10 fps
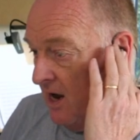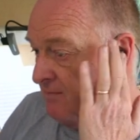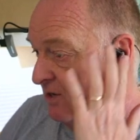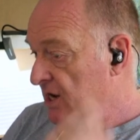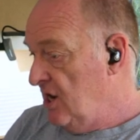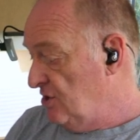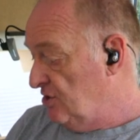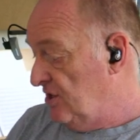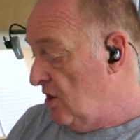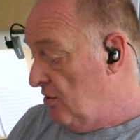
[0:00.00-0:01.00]
I'm going to hit
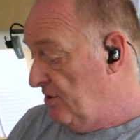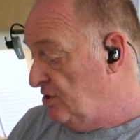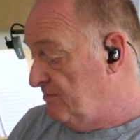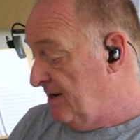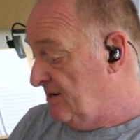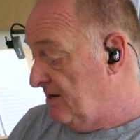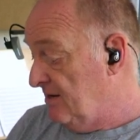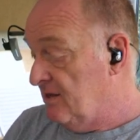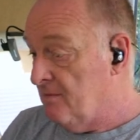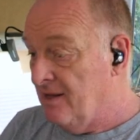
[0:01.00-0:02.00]
the orange button,
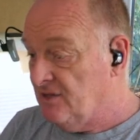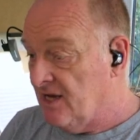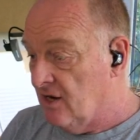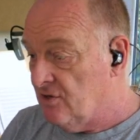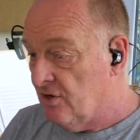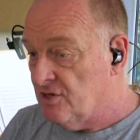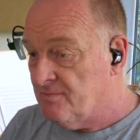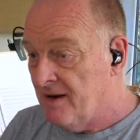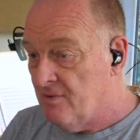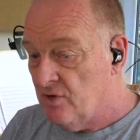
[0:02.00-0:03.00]
the multicoloured orange
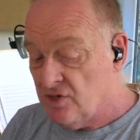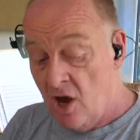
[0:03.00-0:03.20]
button, which